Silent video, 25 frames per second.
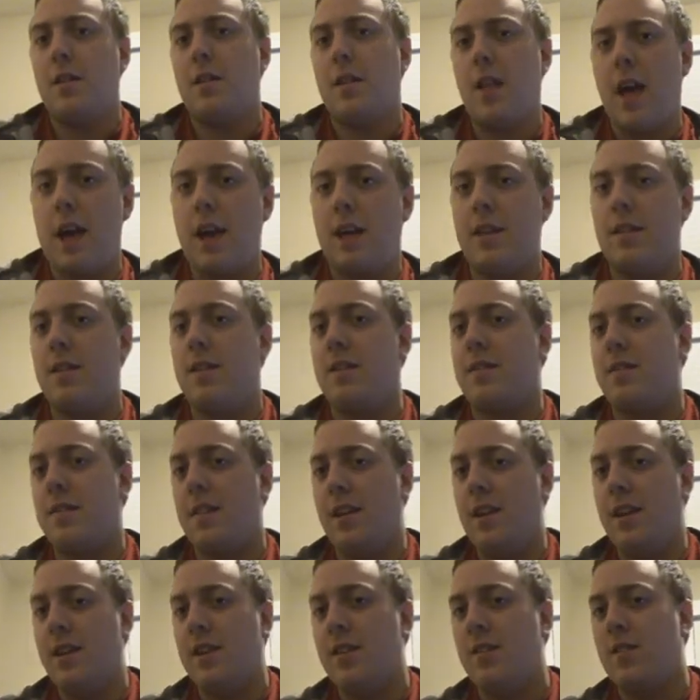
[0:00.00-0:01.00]
like the
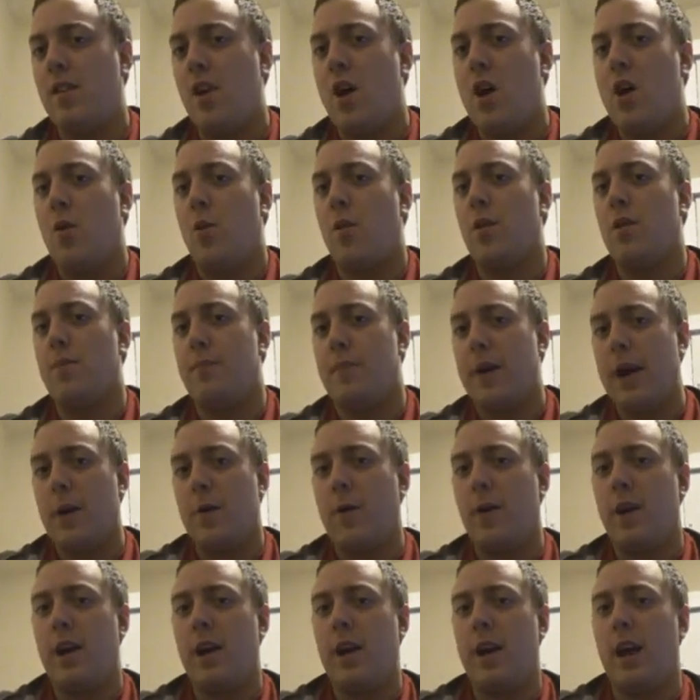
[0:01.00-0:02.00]
scenes with
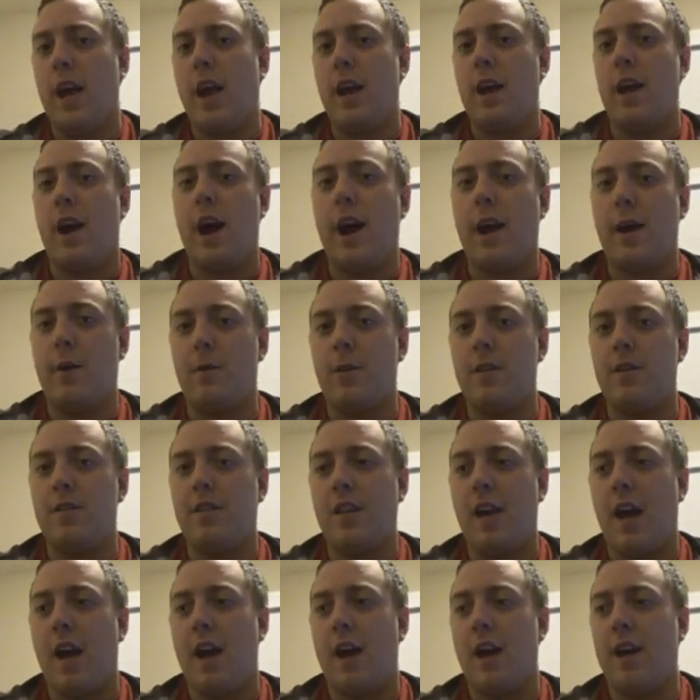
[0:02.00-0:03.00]
Barry and
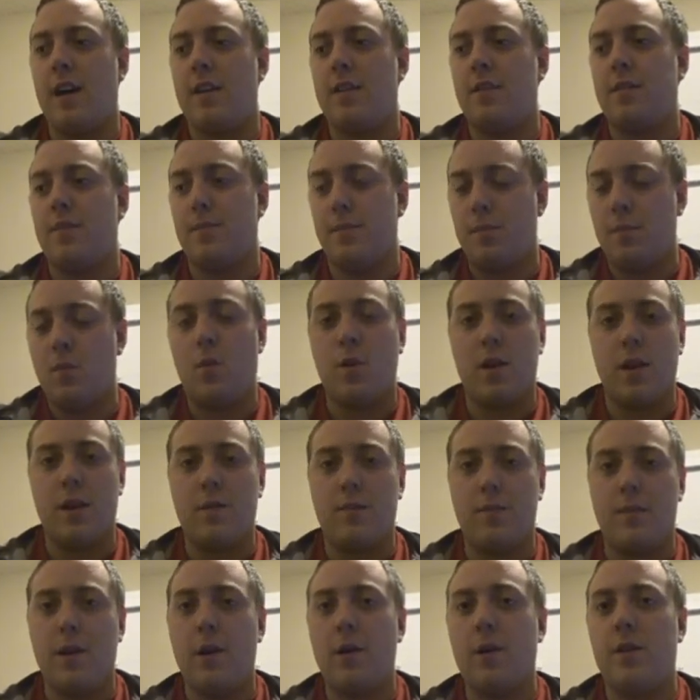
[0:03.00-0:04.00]
Iris as
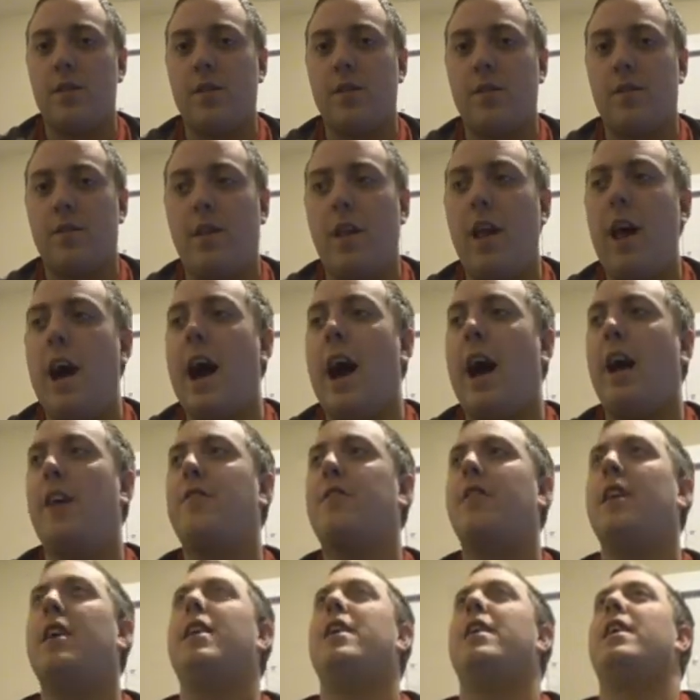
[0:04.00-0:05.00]
when Barry's the
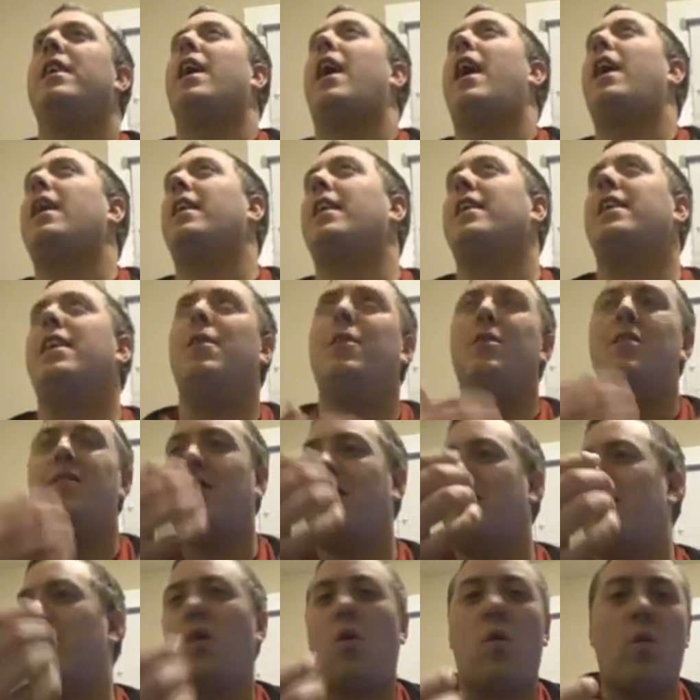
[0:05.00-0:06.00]
Flash. I like how he's,
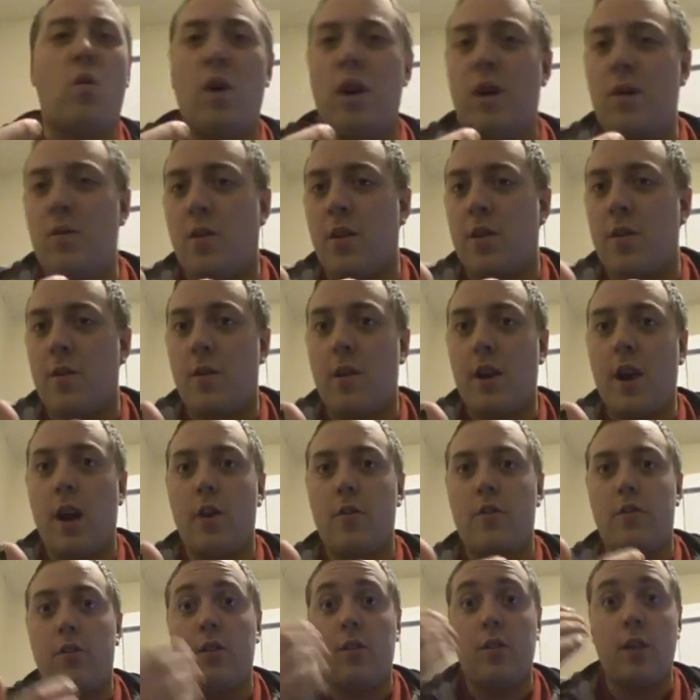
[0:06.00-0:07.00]
like, toying with her, and
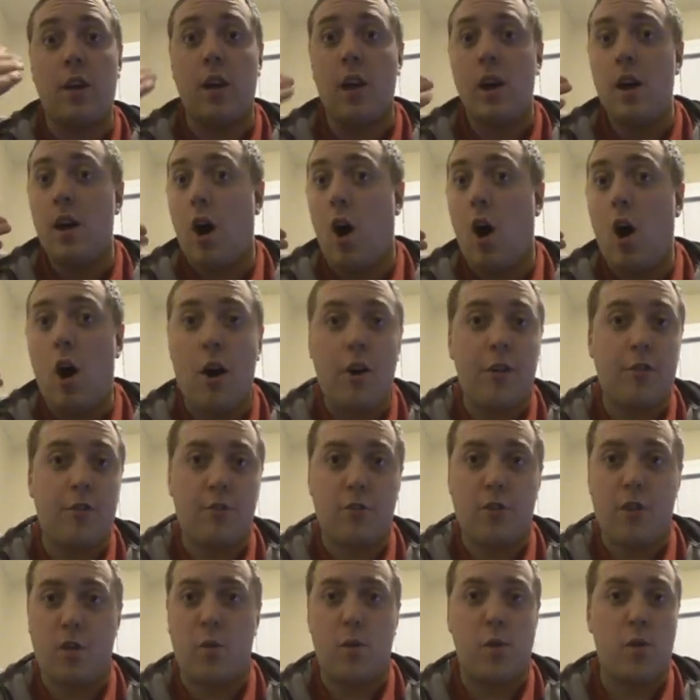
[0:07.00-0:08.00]
how she's, like,
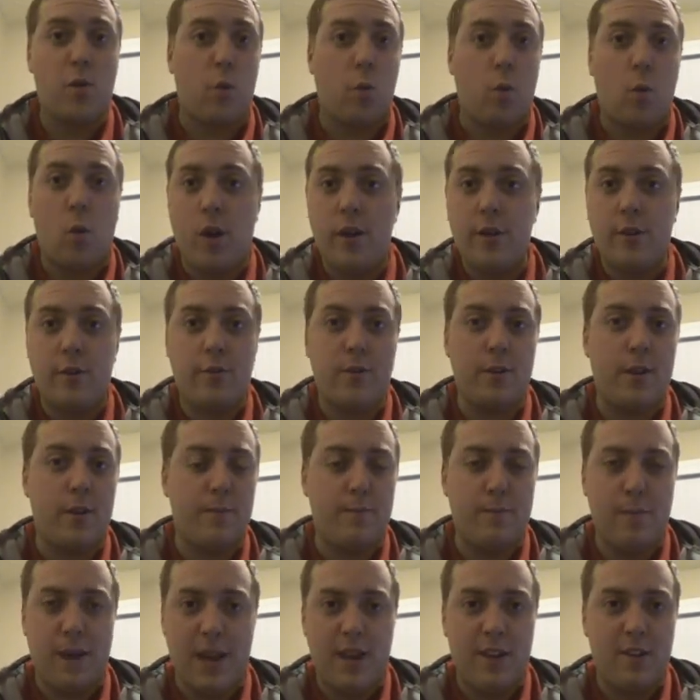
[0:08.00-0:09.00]
awestruck with wonder and
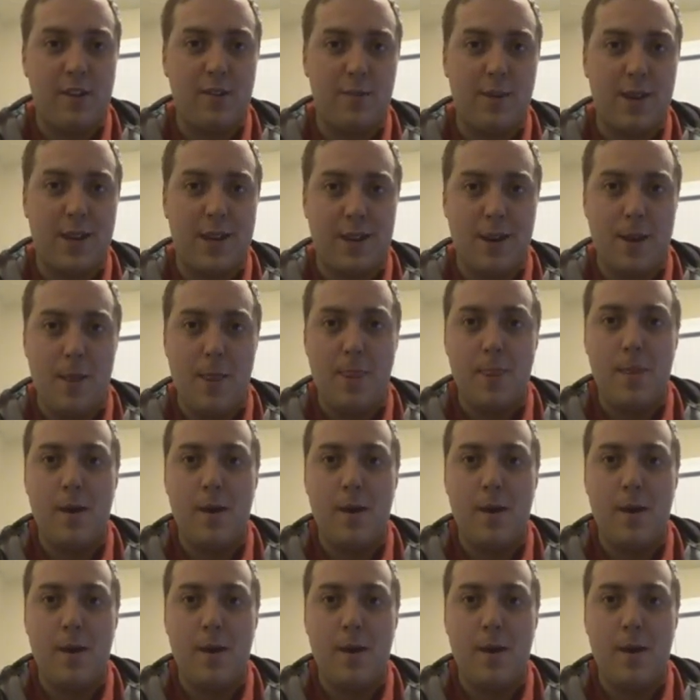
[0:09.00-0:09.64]
amazement.